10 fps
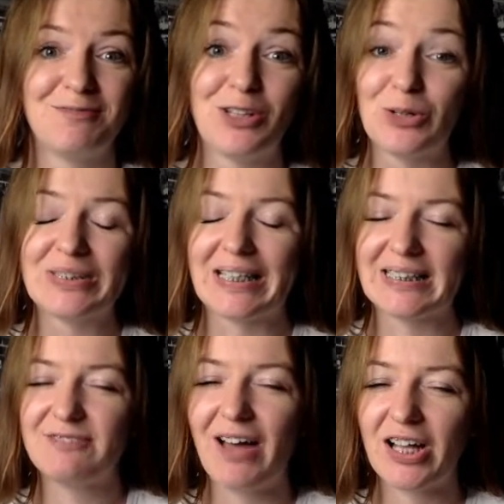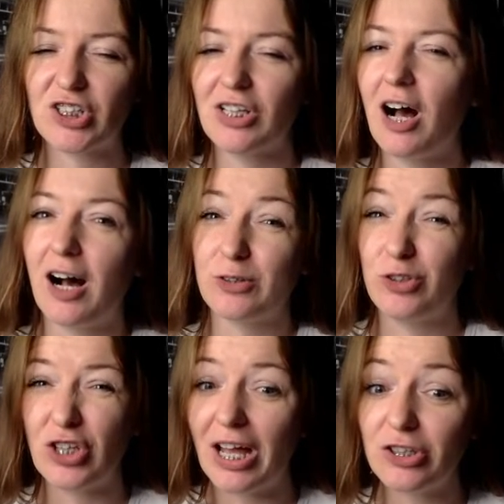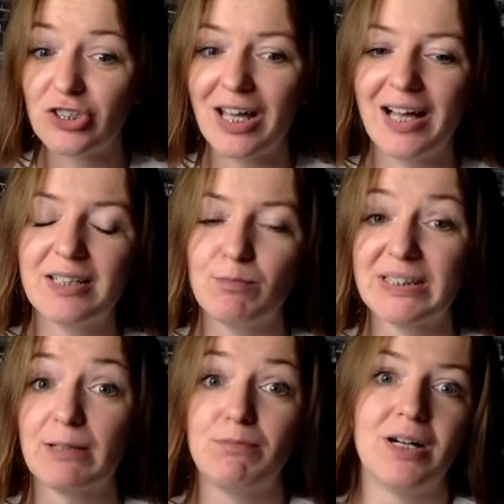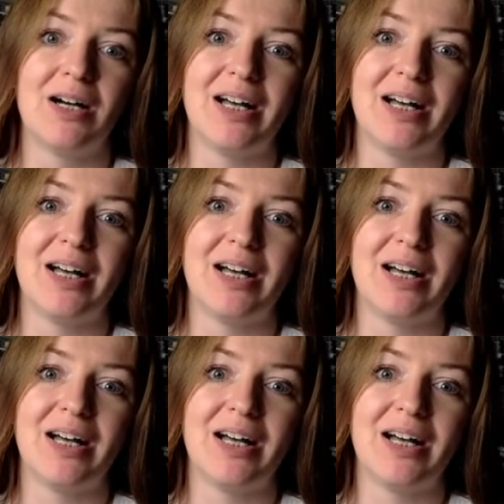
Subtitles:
low satisfaction, how to change that, some